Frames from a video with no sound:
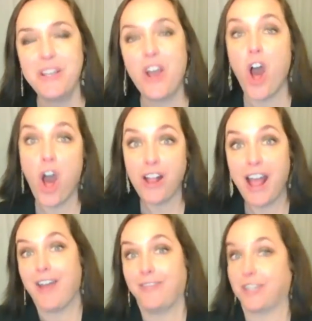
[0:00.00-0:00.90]
We all
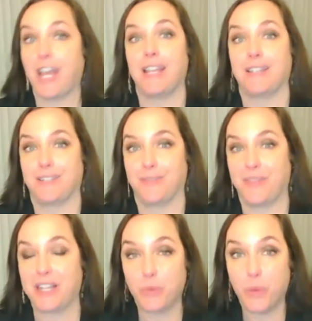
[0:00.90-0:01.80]
have light.
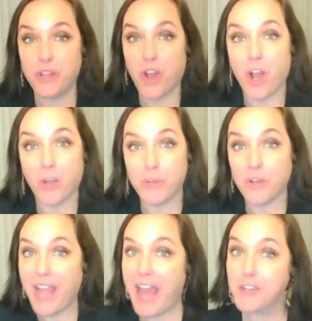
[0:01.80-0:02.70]
That's what we are.
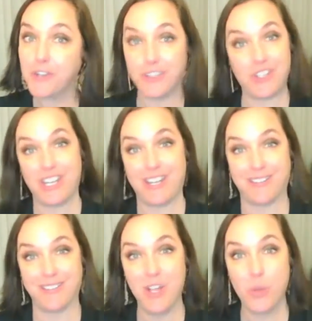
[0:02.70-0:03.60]
We're
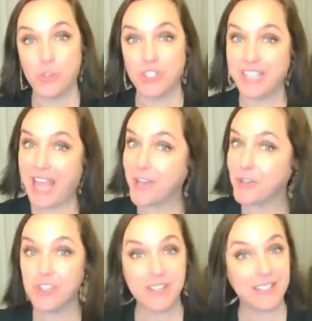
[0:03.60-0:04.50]
energy. We're just
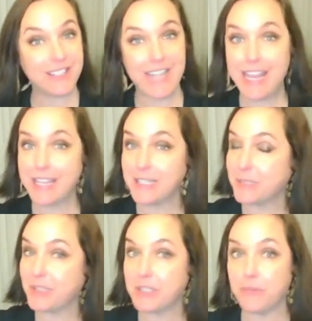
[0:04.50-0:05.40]
energy that's taken a
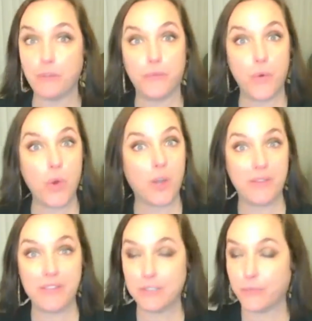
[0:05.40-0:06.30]
specific
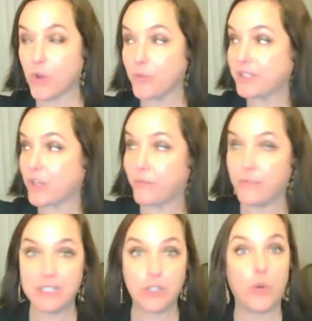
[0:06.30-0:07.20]
form, and this form is our
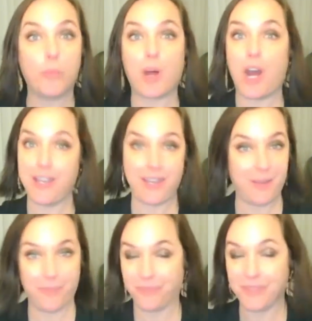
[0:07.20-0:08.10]
physical
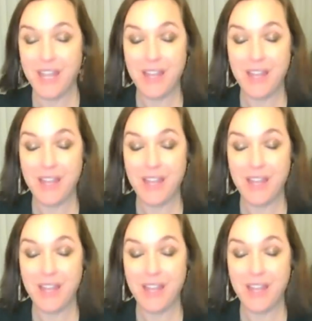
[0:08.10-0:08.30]
body.